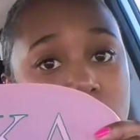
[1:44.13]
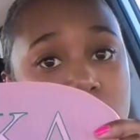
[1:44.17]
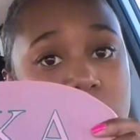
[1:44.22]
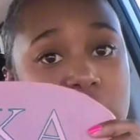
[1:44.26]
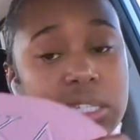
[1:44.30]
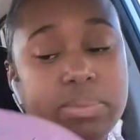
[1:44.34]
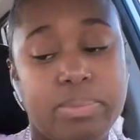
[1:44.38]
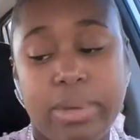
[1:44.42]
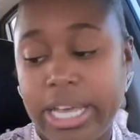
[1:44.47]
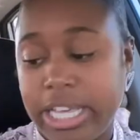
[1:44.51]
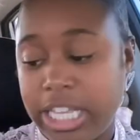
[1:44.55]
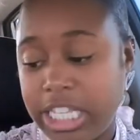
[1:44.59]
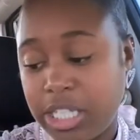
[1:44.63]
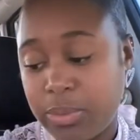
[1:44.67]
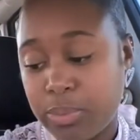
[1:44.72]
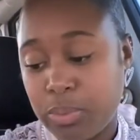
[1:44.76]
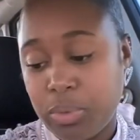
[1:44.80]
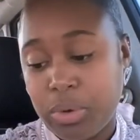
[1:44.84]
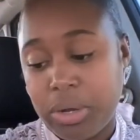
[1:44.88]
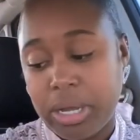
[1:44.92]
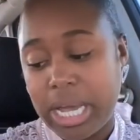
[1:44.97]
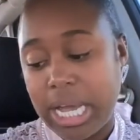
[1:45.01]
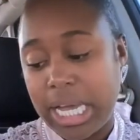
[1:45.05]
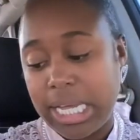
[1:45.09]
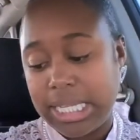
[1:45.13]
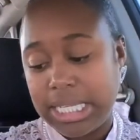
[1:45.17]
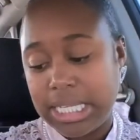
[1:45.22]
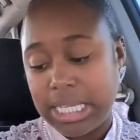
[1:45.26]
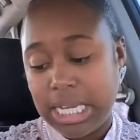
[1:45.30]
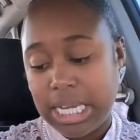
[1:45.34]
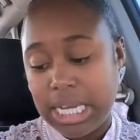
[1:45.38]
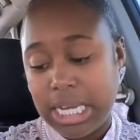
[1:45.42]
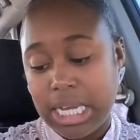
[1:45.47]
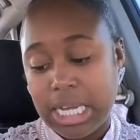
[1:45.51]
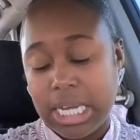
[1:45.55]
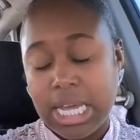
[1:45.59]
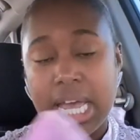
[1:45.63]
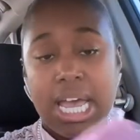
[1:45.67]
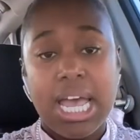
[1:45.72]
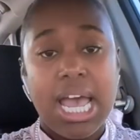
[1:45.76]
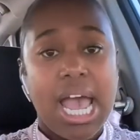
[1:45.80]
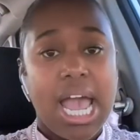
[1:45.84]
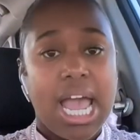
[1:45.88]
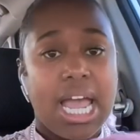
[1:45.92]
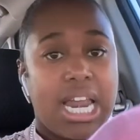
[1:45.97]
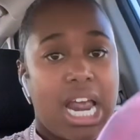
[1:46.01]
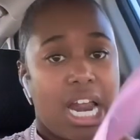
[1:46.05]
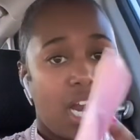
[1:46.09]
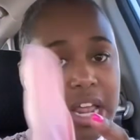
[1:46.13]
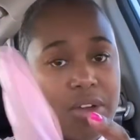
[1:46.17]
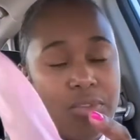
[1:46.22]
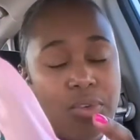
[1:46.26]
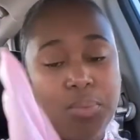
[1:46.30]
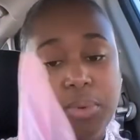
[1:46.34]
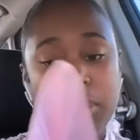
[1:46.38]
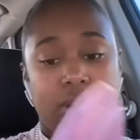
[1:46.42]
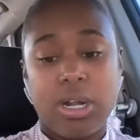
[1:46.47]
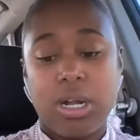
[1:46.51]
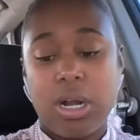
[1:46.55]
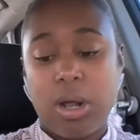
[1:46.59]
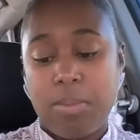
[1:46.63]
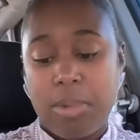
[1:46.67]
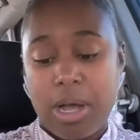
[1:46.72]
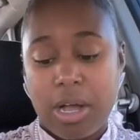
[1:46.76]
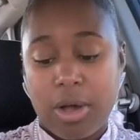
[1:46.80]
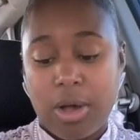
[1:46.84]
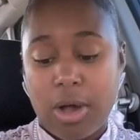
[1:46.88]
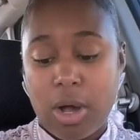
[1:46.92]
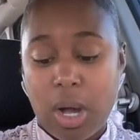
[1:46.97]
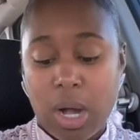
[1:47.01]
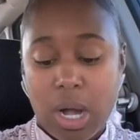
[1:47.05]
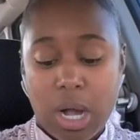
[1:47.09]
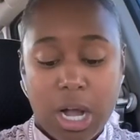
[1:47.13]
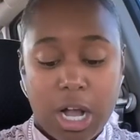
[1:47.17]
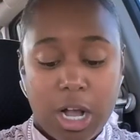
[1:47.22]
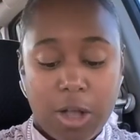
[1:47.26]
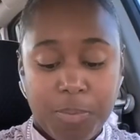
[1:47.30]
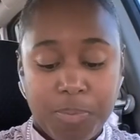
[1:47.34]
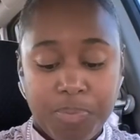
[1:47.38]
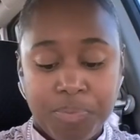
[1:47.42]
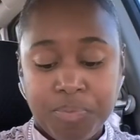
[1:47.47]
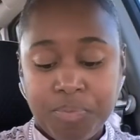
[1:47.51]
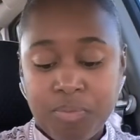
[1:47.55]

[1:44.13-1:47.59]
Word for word: crossed back in spring 18. And I never put it on my car.